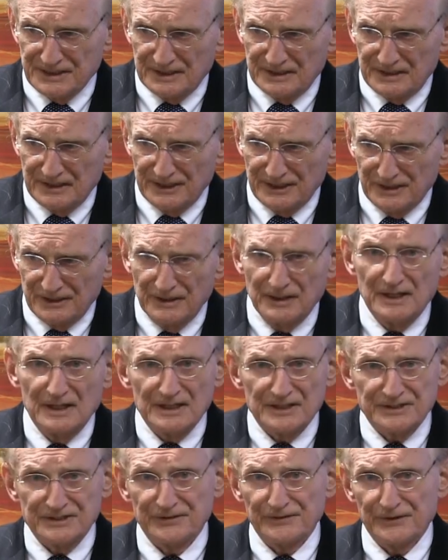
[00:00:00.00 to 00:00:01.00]
to clear
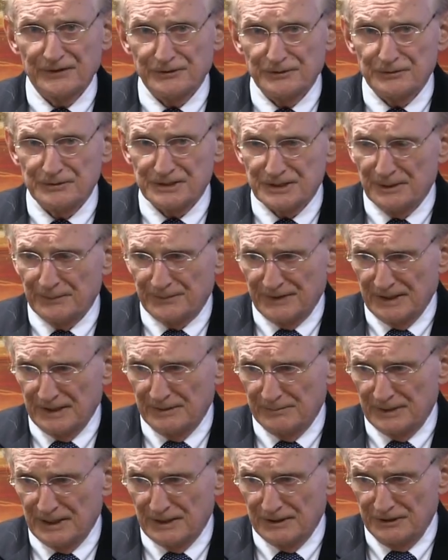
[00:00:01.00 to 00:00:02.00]
so they'll do something
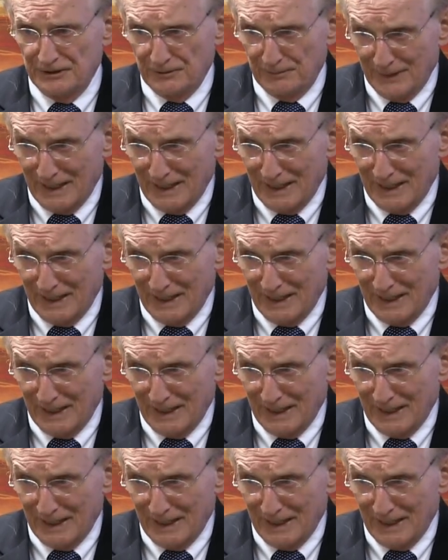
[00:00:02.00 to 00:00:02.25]
about your